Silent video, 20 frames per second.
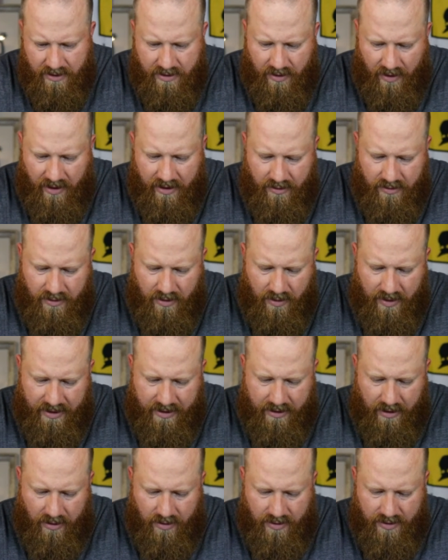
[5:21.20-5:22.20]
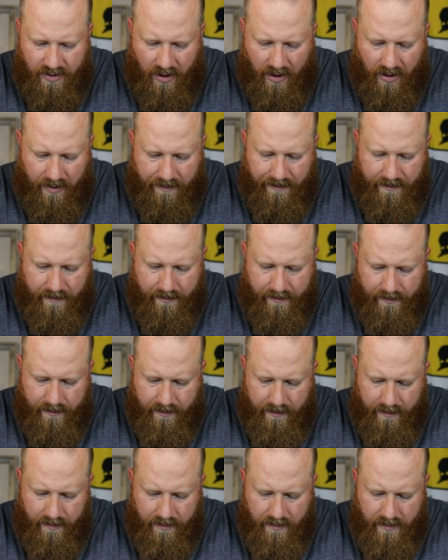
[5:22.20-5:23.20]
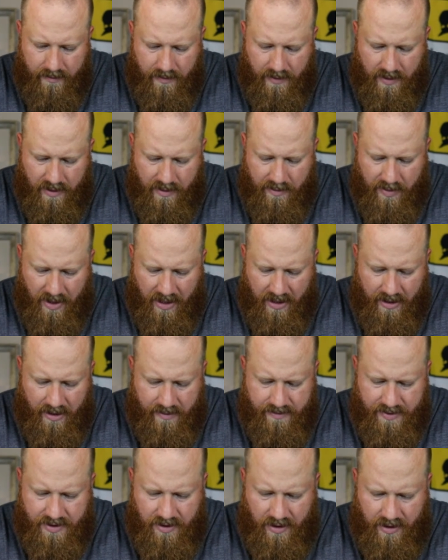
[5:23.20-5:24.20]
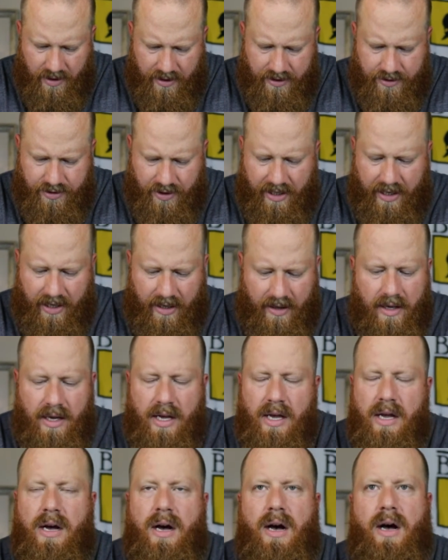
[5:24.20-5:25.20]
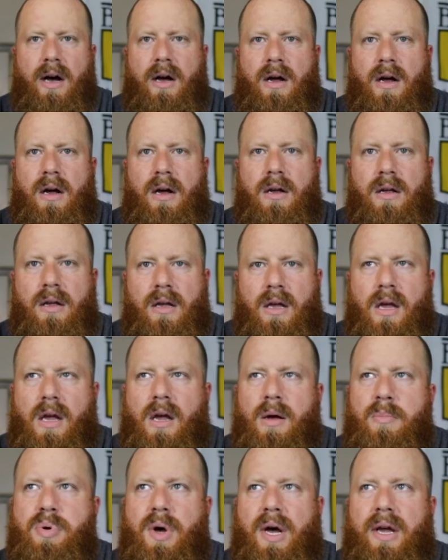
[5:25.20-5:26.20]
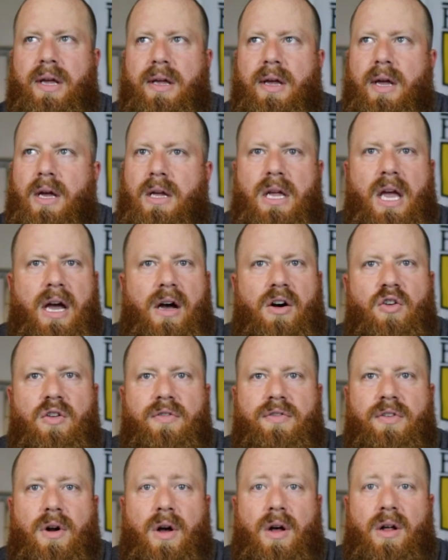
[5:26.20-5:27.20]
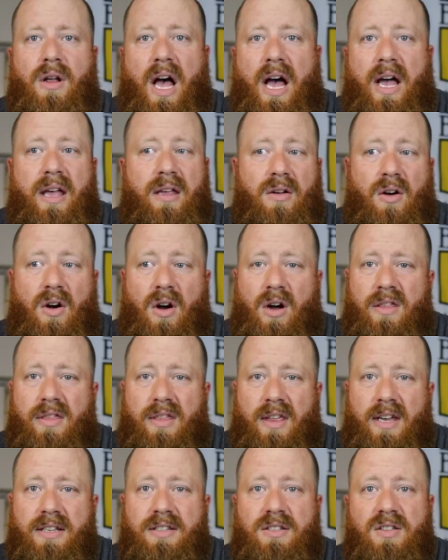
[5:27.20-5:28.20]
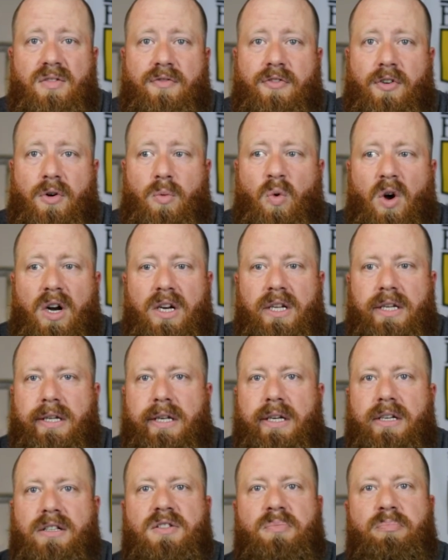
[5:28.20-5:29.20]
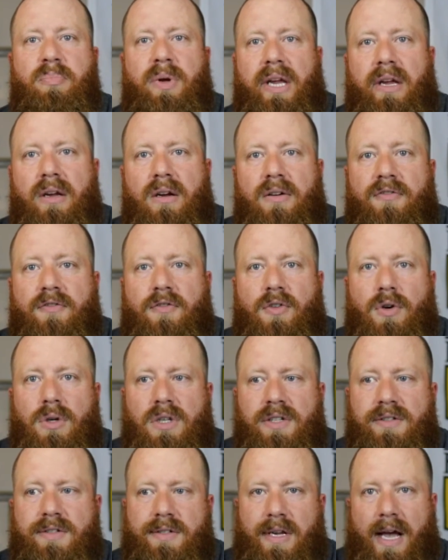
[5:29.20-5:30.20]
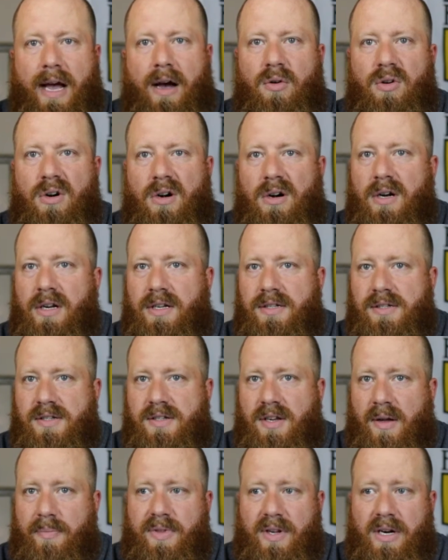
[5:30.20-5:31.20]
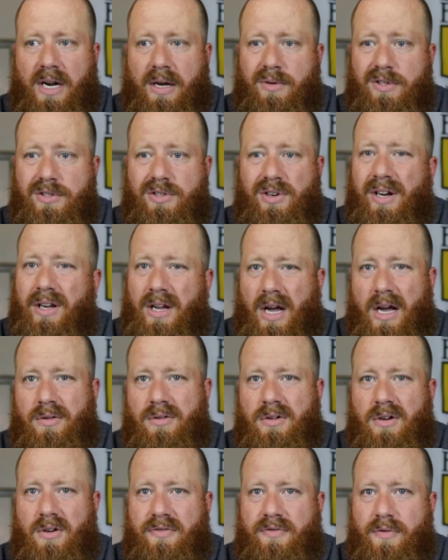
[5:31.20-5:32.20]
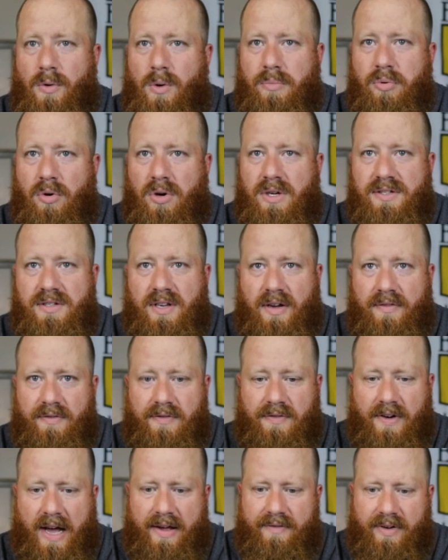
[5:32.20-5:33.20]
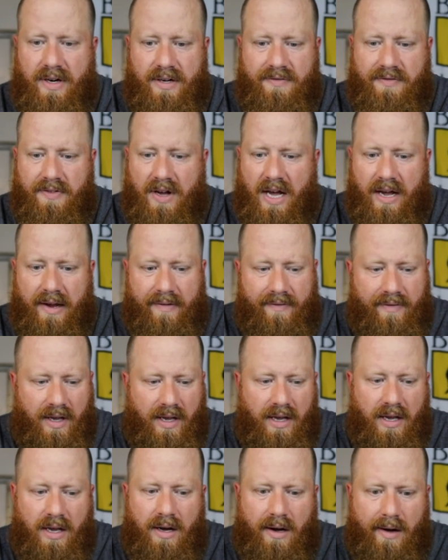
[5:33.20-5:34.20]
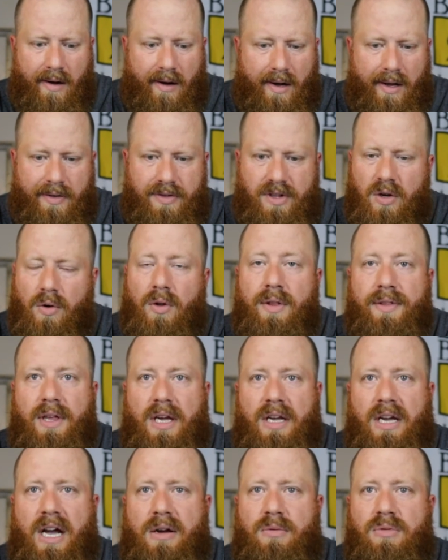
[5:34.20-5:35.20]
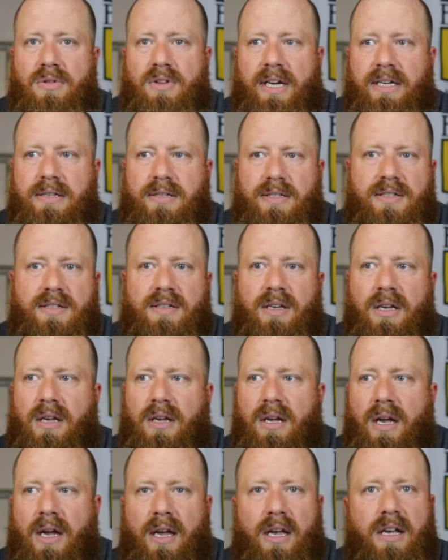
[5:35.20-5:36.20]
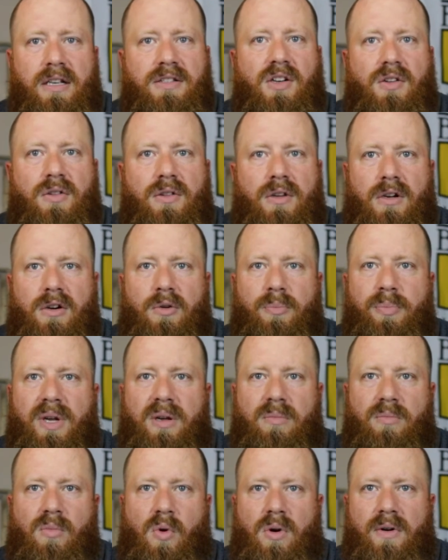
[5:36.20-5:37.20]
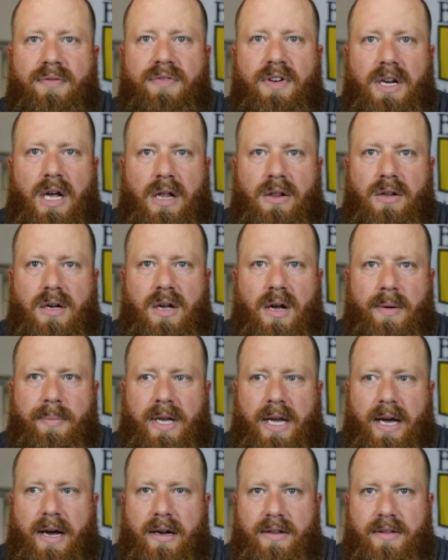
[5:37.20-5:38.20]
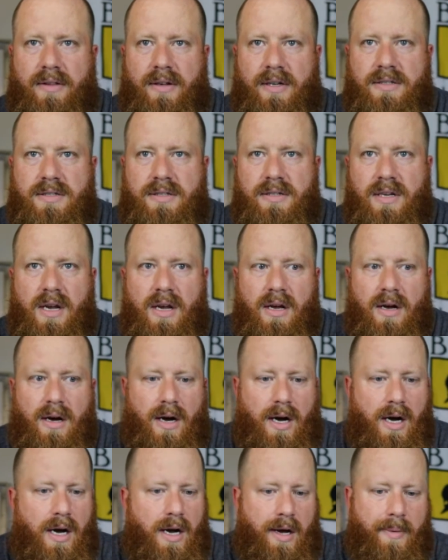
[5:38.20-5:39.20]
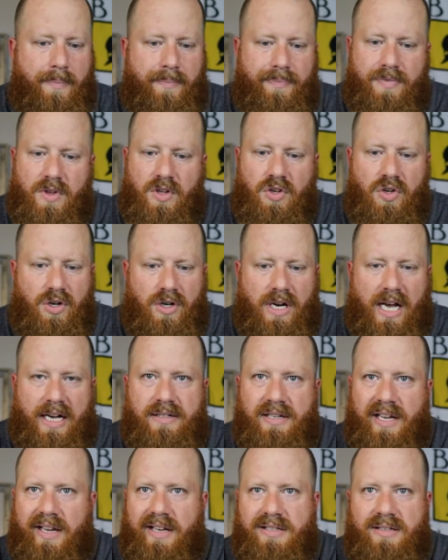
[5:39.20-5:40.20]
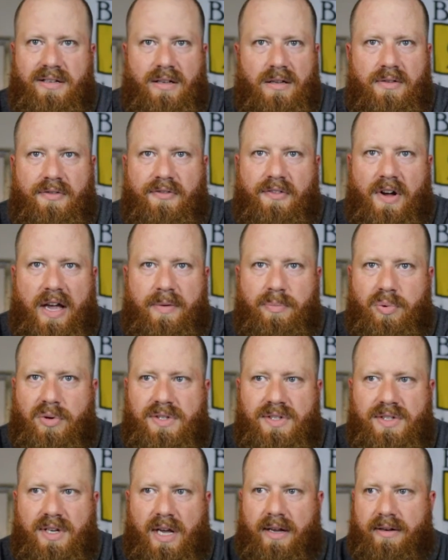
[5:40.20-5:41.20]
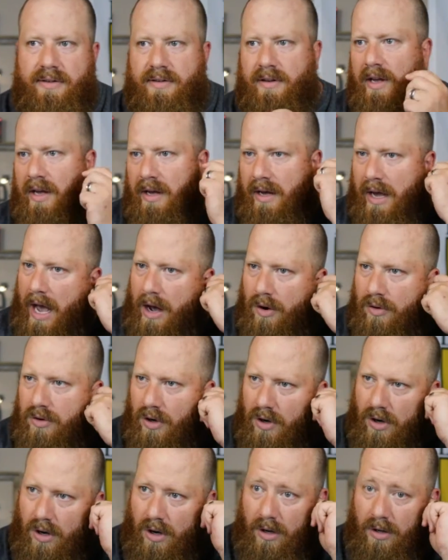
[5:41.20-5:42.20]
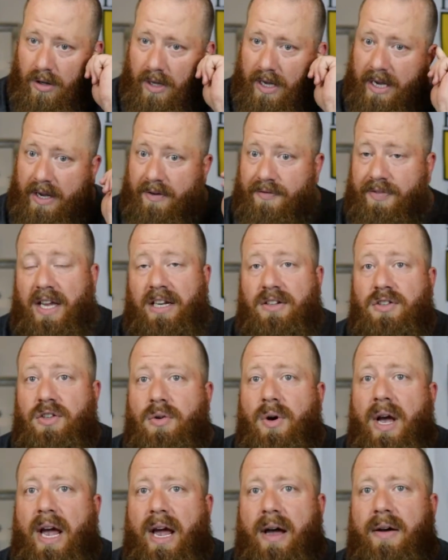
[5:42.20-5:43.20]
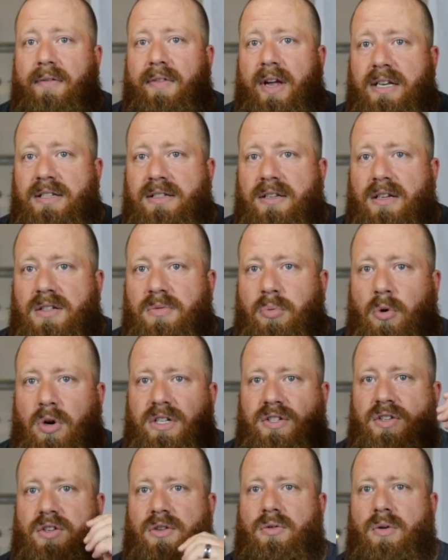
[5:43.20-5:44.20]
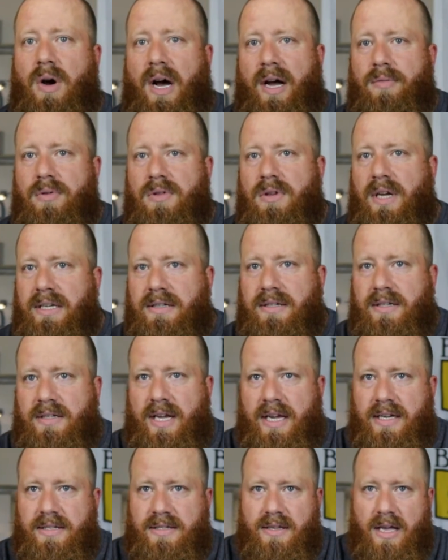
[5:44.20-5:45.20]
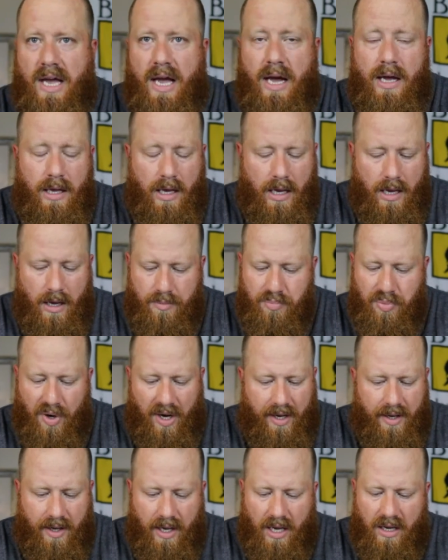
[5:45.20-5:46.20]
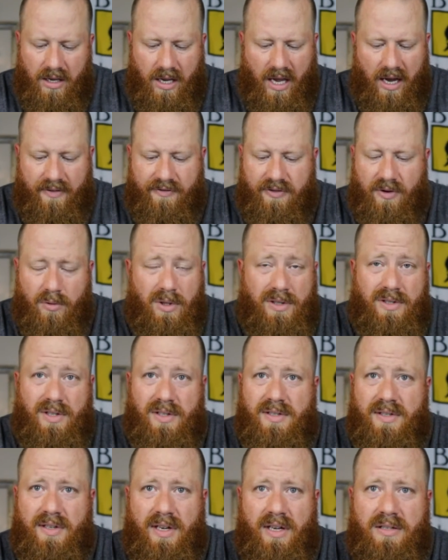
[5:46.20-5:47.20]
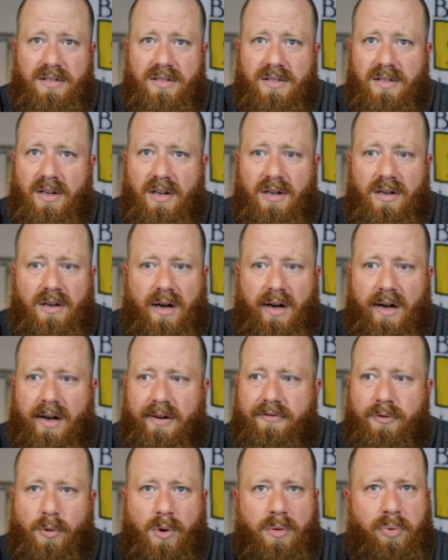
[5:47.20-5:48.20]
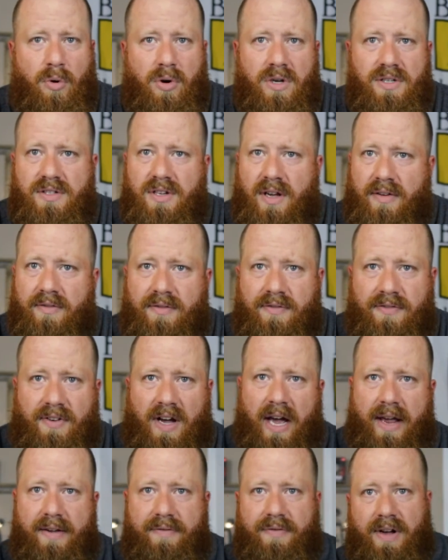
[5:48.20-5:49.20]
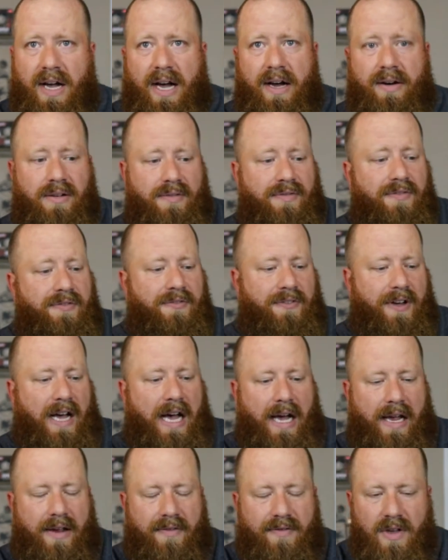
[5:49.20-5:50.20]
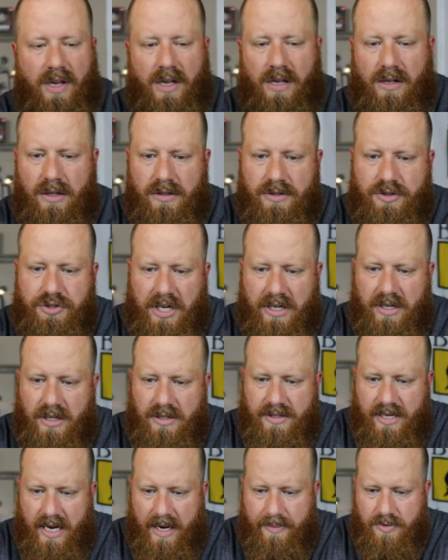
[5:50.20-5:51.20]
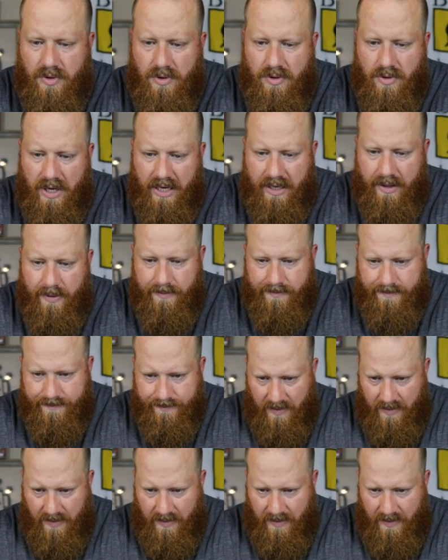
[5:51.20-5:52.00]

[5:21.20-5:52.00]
So I don't know what those are, but I'm still gonna drink it. Uh, but yeah, overall, I on this, for what it is, being a fruited sour and something I would drink, I would go four point seven five out of five. Uh, the only thing I would like to see is a little bit more vanilla coming out of this. Um, you're not tasting the five percent alcohol. If they do have a six point two, I would like to taste that. But yeah, for what this is, uh, four point seven five out of five. Let's check Untappd real quick.